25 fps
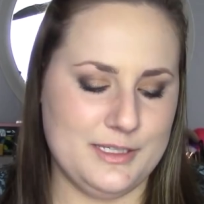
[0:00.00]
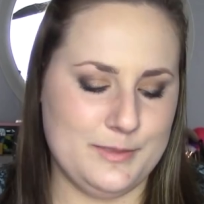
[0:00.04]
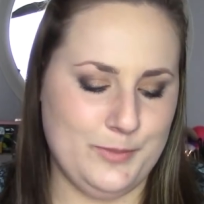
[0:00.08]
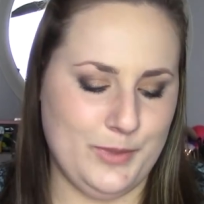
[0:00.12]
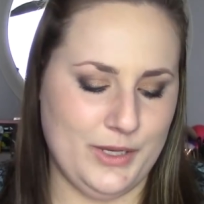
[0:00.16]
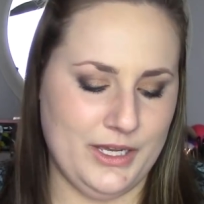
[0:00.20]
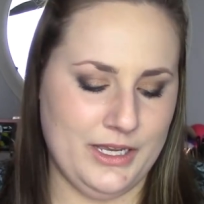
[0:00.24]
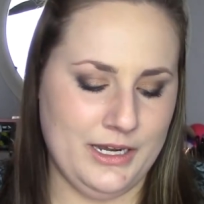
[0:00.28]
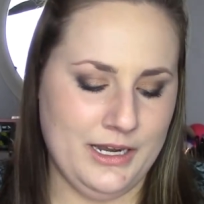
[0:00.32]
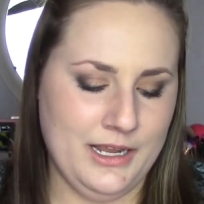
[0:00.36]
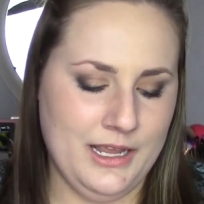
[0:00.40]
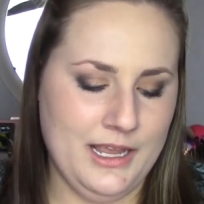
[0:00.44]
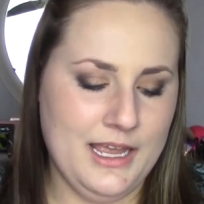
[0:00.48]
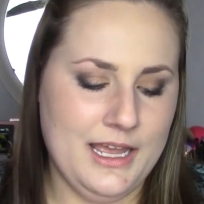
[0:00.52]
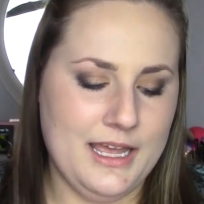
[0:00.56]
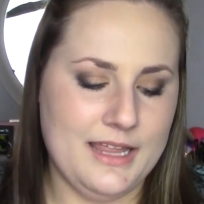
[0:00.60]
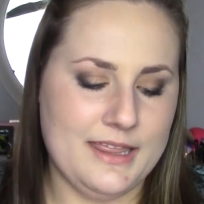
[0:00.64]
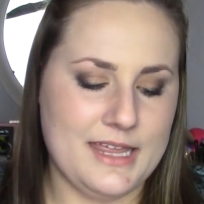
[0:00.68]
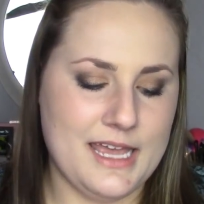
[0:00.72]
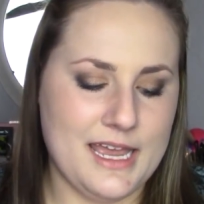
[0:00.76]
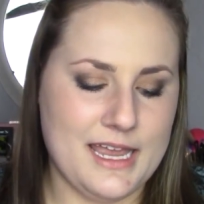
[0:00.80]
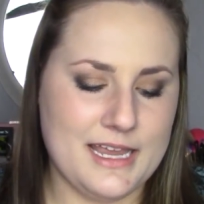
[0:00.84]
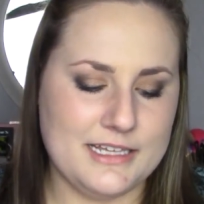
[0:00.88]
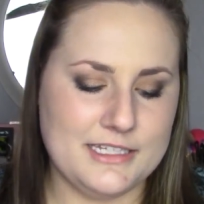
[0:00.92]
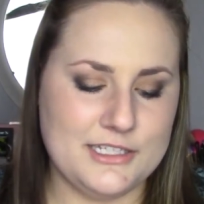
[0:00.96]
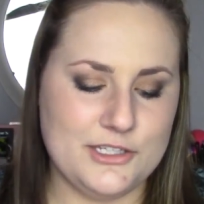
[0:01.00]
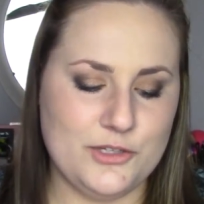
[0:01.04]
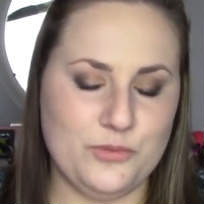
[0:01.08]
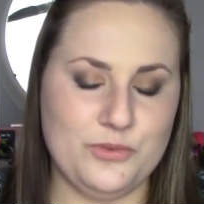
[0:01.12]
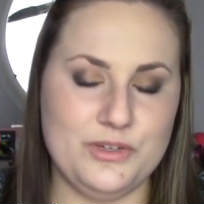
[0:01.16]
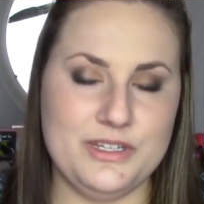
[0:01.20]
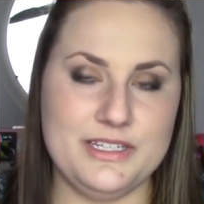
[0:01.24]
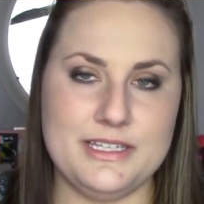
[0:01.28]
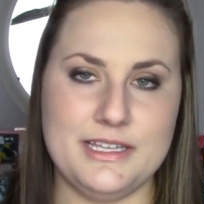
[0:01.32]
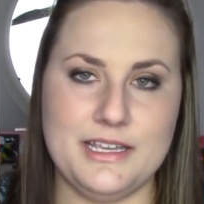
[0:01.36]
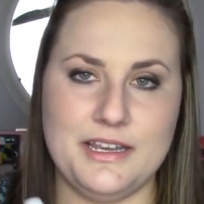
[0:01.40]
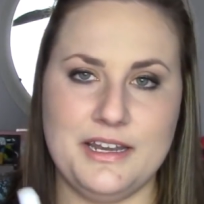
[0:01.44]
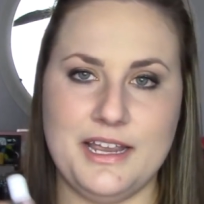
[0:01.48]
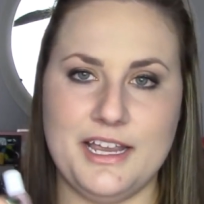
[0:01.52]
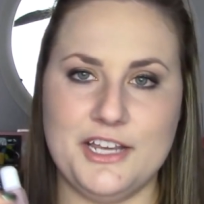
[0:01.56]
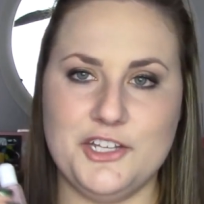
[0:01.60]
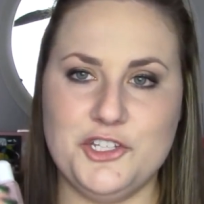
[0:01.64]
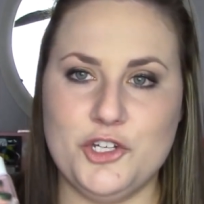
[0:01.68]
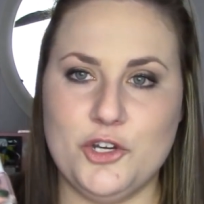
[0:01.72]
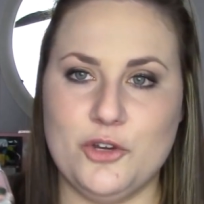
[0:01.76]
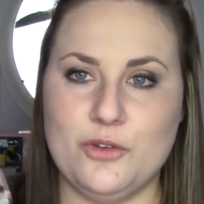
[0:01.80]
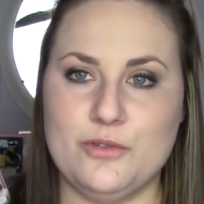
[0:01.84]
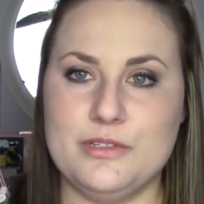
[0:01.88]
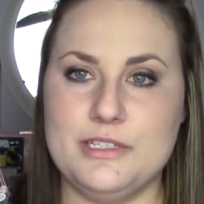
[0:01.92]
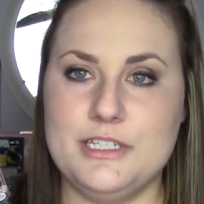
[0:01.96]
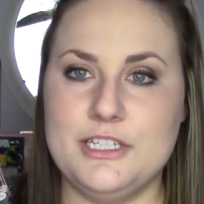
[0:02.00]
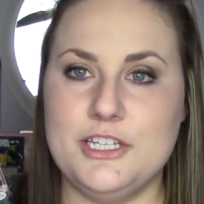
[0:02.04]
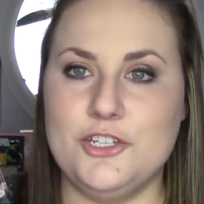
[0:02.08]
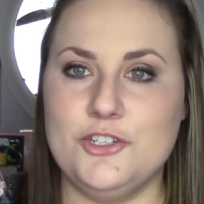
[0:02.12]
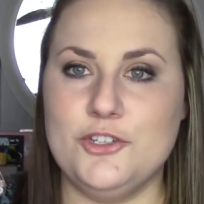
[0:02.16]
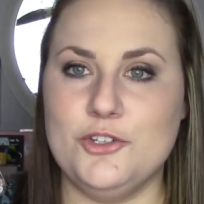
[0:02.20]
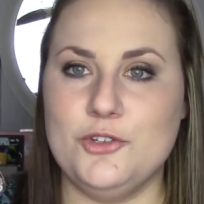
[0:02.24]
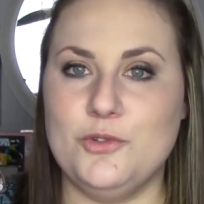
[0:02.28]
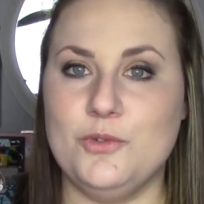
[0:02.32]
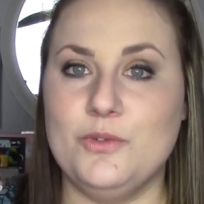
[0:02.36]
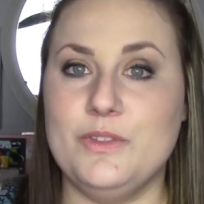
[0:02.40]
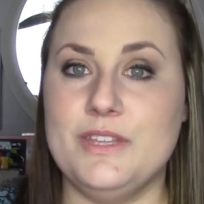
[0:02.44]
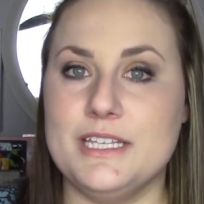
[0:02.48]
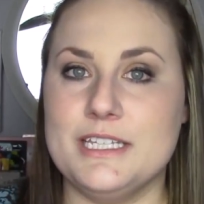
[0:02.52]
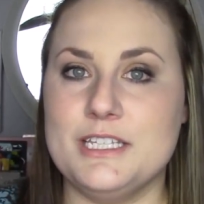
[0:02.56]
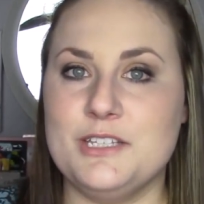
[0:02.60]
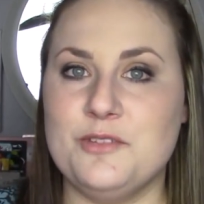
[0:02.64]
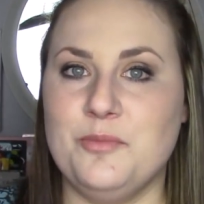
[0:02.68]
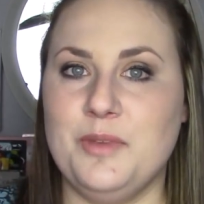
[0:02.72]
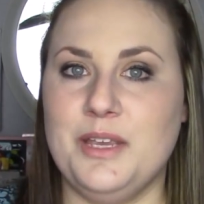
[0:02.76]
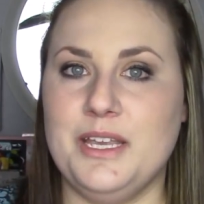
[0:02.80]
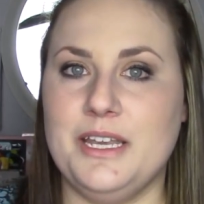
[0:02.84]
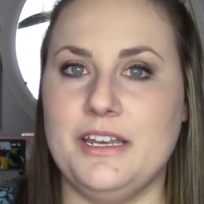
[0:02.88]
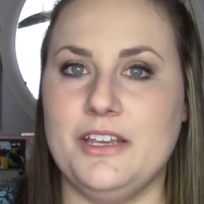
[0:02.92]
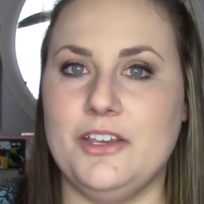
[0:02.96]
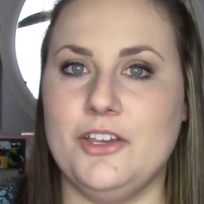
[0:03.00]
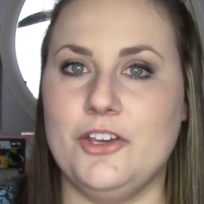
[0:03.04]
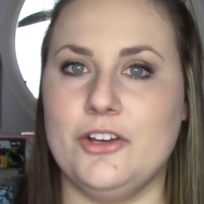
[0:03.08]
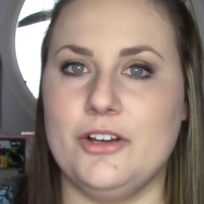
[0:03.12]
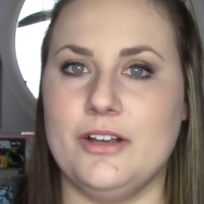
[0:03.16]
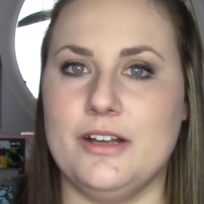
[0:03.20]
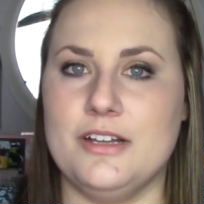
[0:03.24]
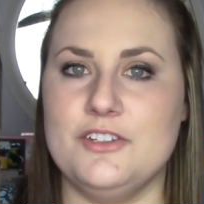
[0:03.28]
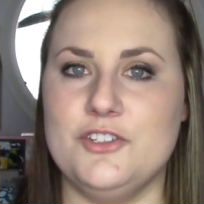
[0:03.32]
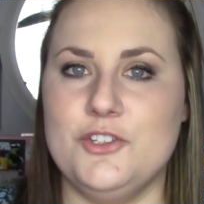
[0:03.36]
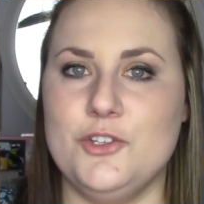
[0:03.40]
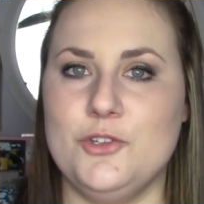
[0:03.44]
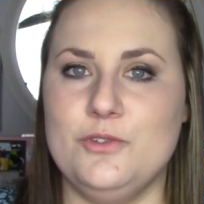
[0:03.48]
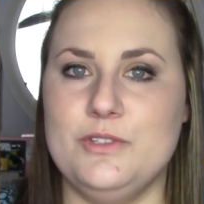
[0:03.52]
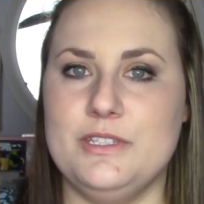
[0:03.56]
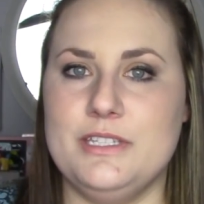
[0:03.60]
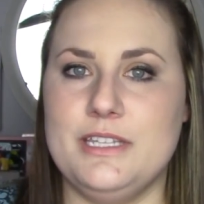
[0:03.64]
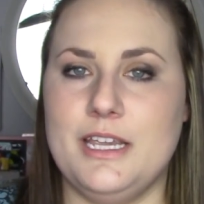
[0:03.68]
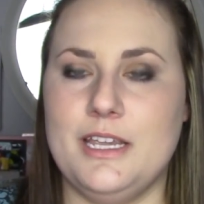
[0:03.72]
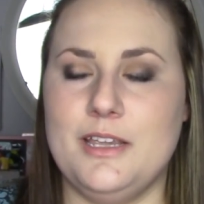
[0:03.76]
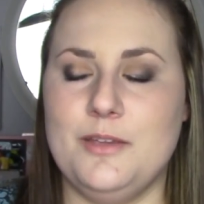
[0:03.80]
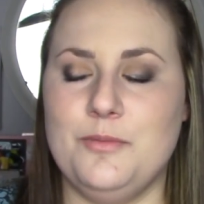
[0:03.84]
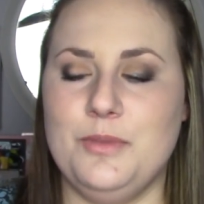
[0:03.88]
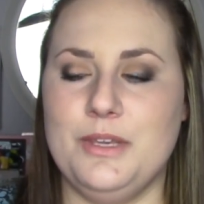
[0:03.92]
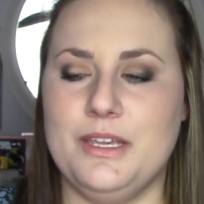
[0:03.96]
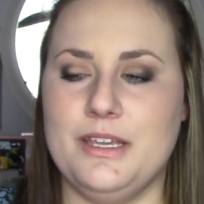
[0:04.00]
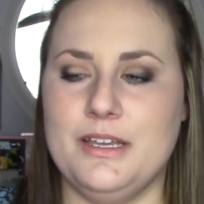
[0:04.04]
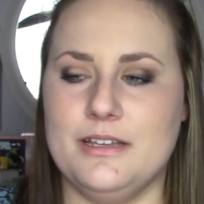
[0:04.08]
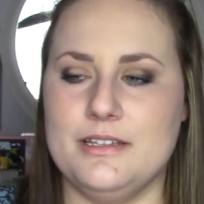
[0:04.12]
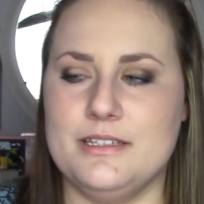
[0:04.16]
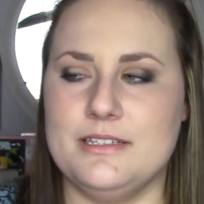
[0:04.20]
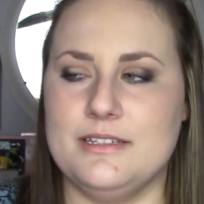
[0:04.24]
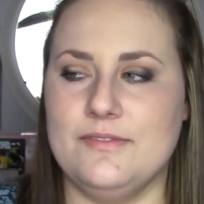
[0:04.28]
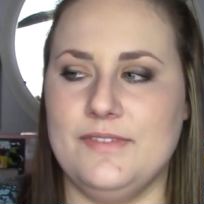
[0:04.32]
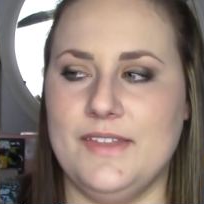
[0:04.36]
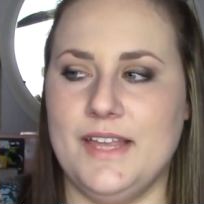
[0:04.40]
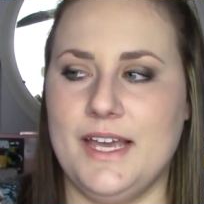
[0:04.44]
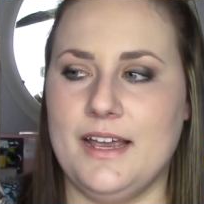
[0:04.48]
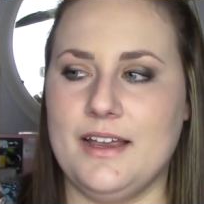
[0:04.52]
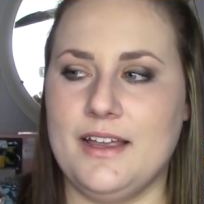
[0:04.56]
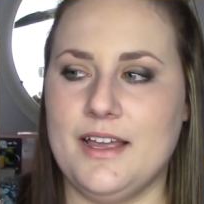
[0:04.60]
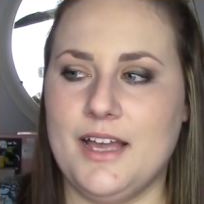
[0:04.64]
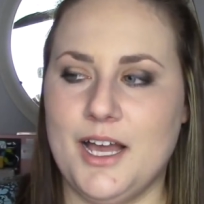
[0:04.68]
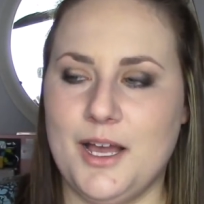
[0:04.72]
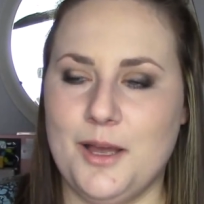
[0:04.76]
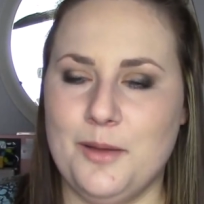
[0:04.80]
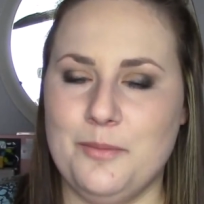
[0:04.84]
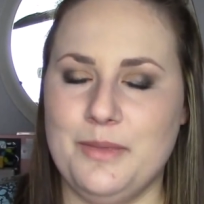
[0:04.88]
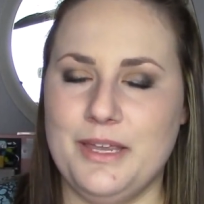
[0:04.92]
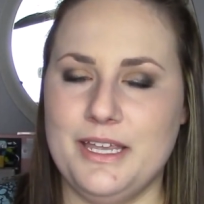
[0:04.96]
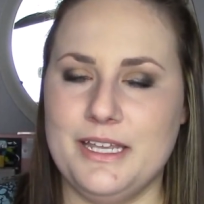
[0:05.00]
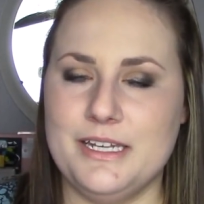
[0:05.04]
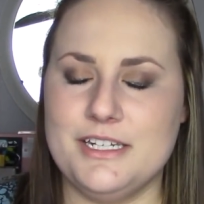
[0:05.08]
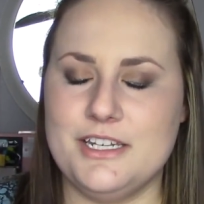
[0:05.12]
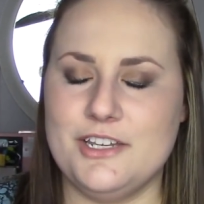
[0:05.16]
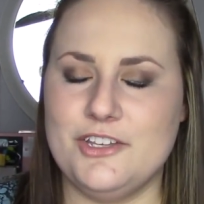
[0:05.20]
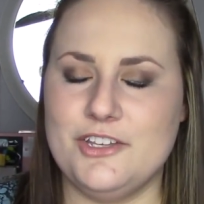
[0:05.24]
But that is the reason I chose to do this manicure on Tuesday, because of that comment.